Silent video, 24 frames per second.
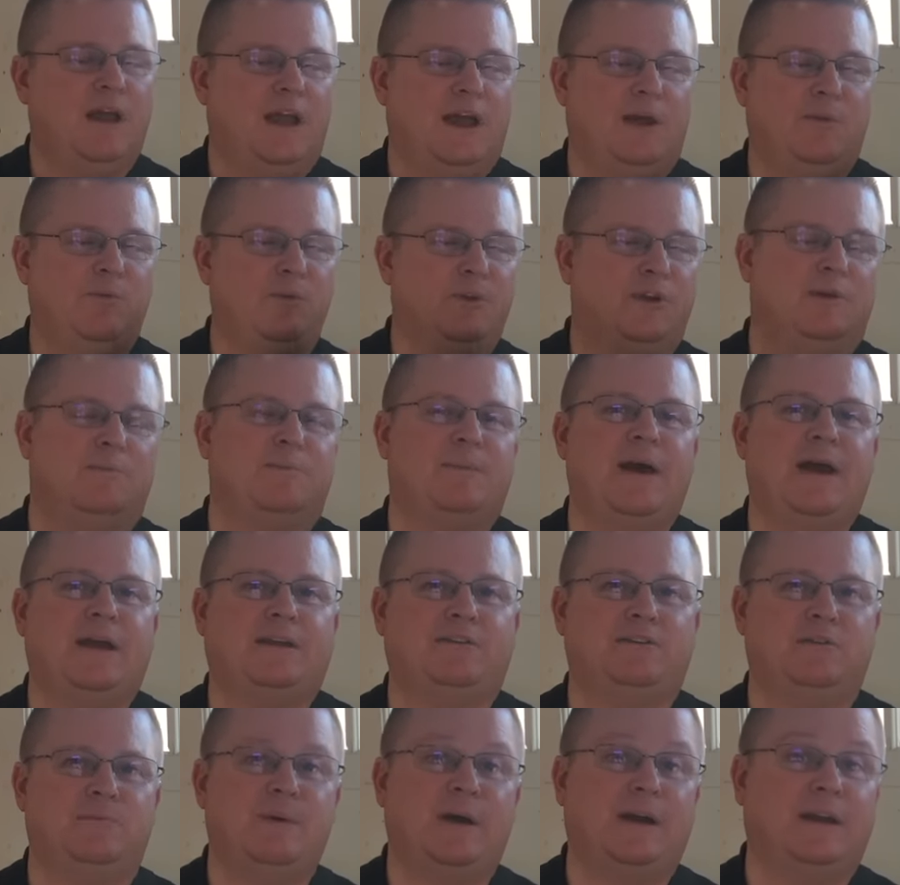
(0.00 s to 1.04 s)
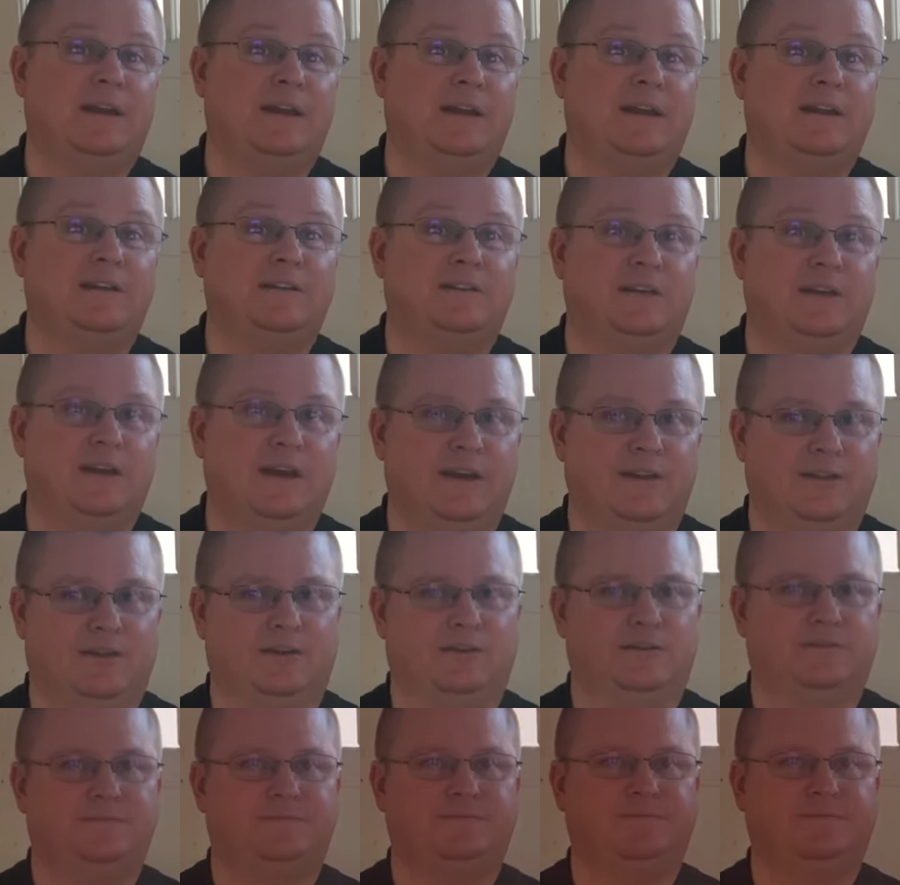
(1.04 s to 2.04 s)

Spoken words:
and we'll get back to you about getting together.